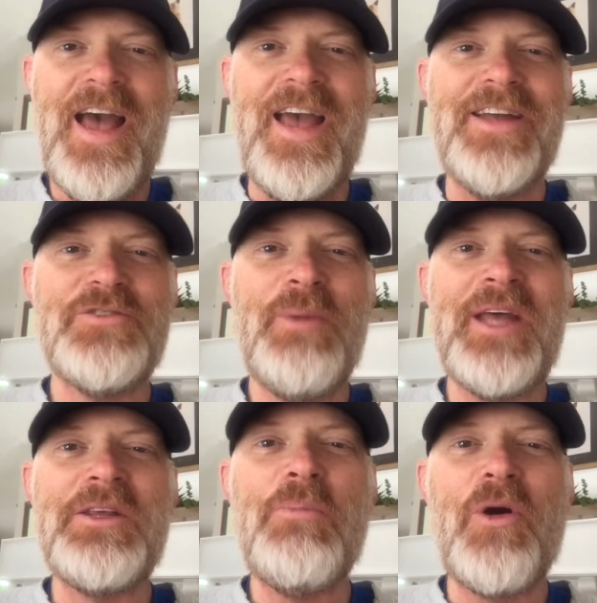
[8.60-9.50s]
Hey, it's
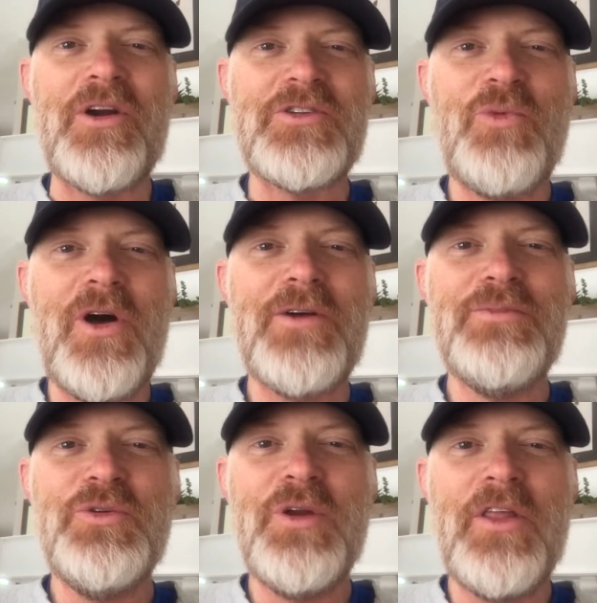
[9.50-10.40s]
Manly Parks.
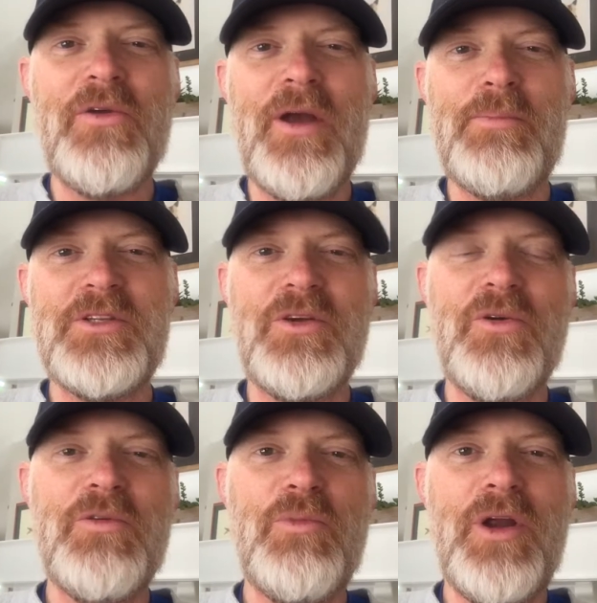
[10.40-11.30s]
Welcome to another
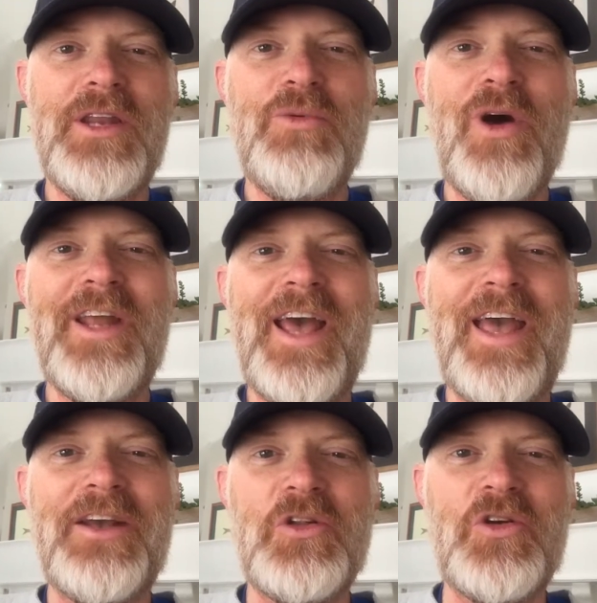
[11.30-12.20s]
episode of the Brandywine
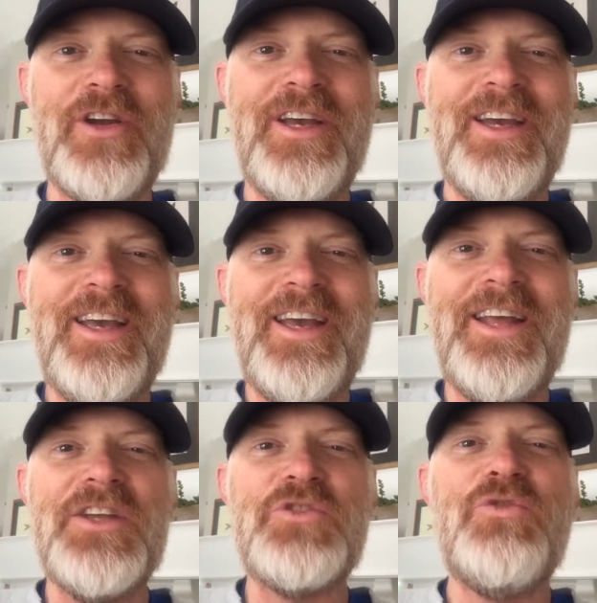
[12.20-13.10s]
Angler.
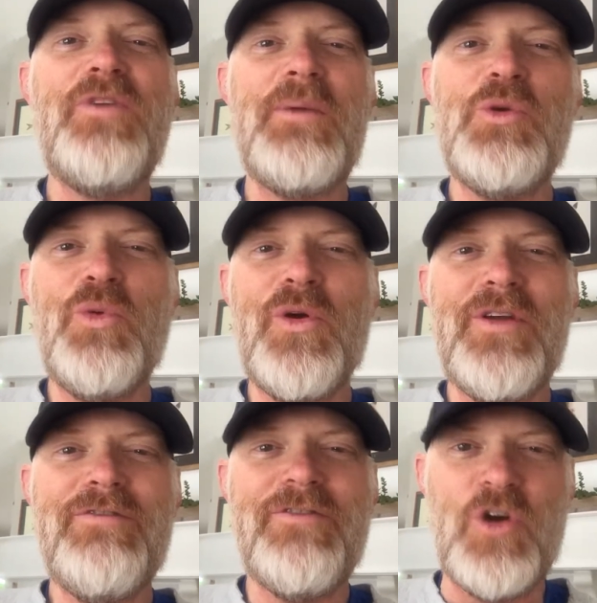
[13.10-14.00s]
It is
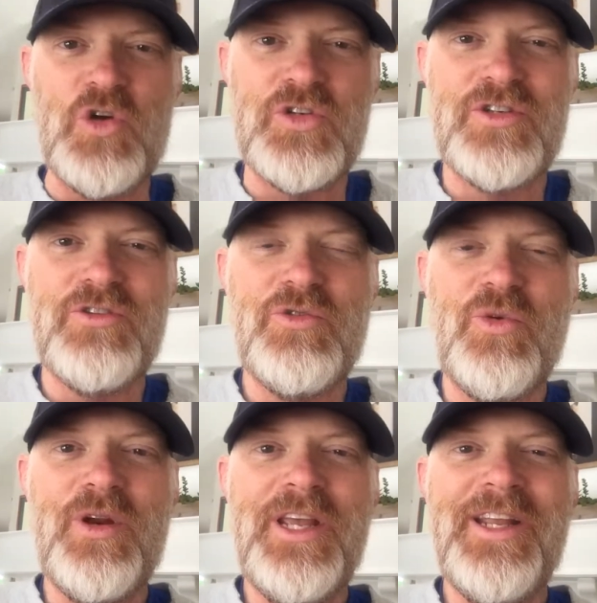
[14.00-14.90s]
February 1st,
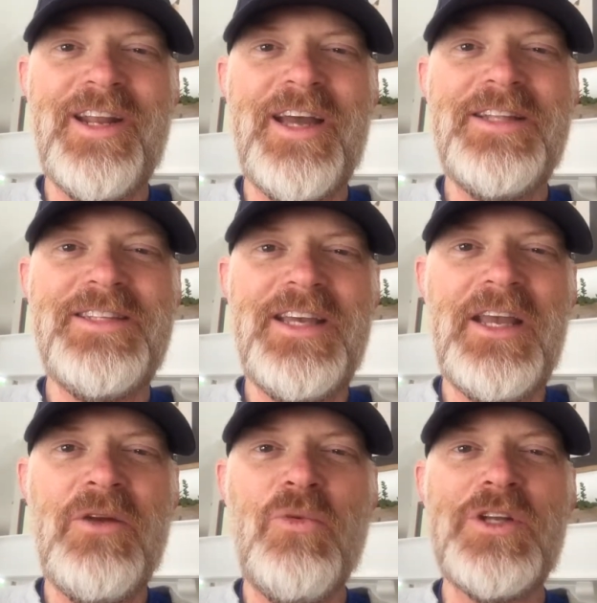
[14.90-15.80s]

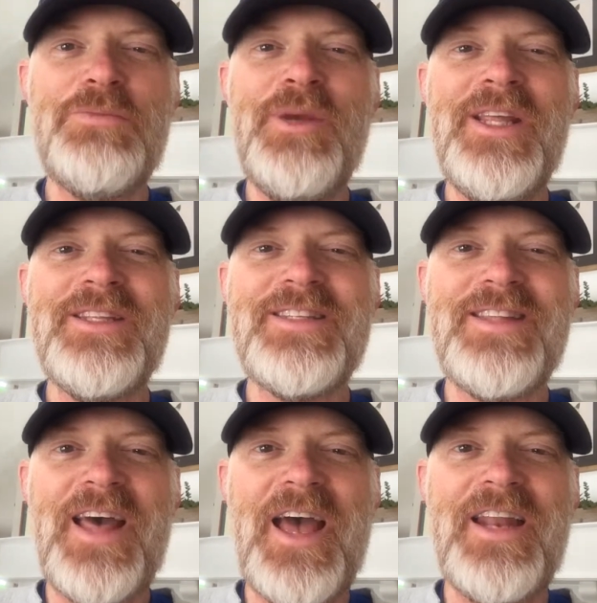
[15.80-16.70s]
2019, which means
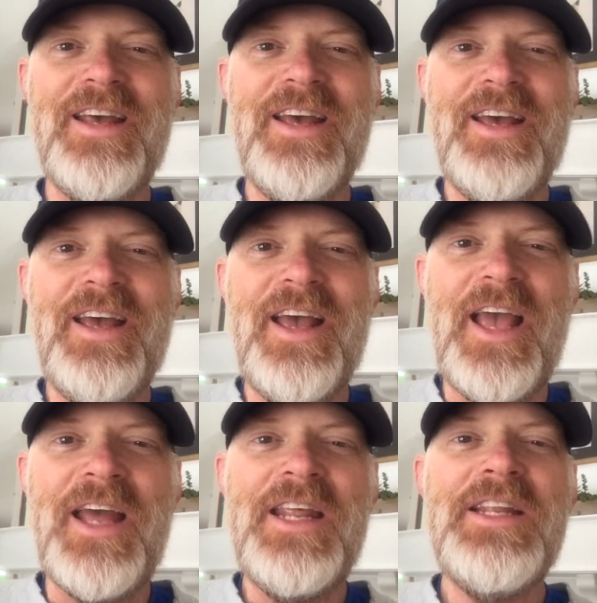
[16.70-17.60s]
that
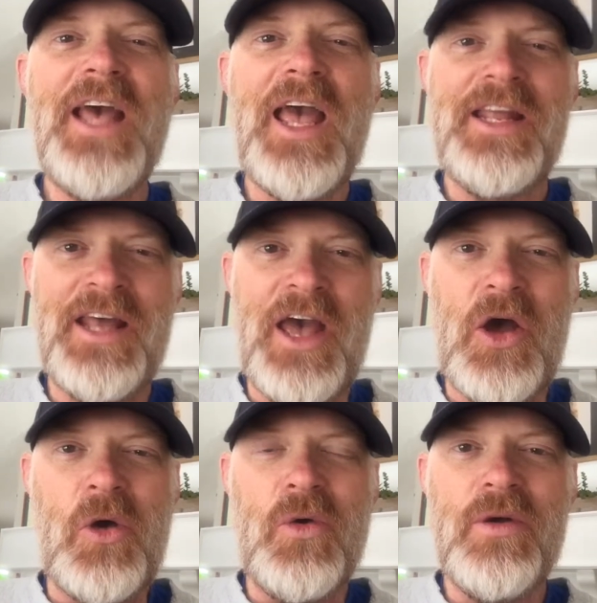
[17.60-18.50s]
any day
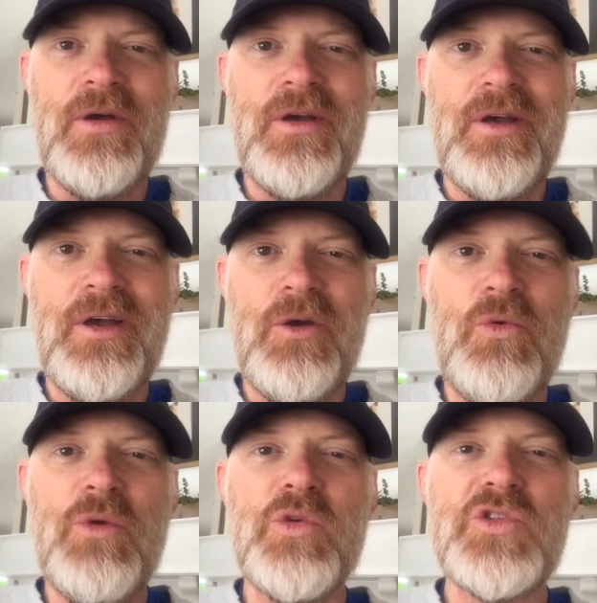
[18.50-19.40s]
now,
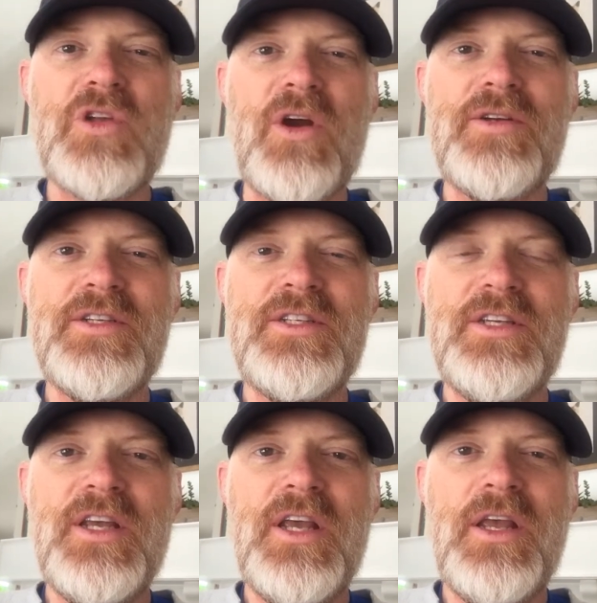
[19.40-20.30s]
we will start to
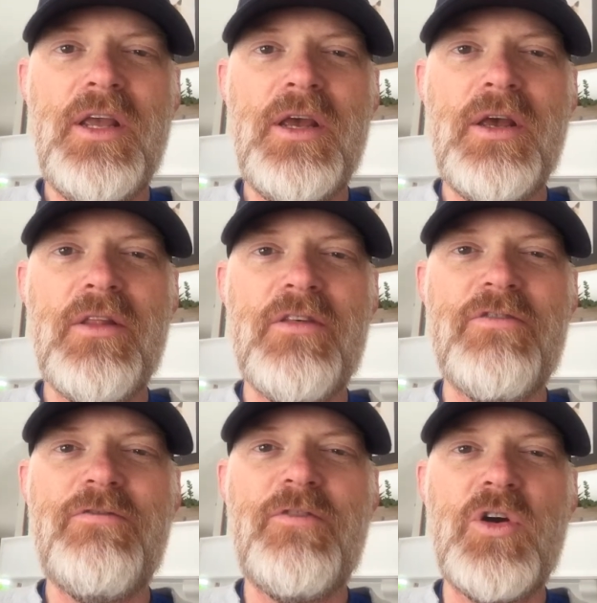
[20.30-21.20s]
see the
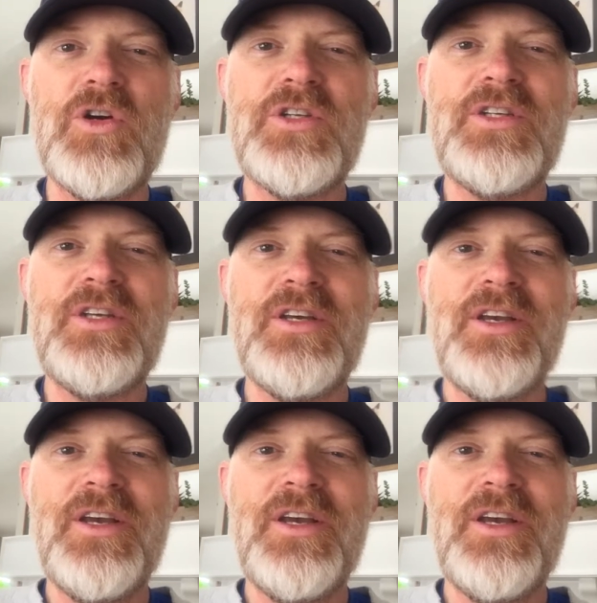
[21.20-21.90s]
first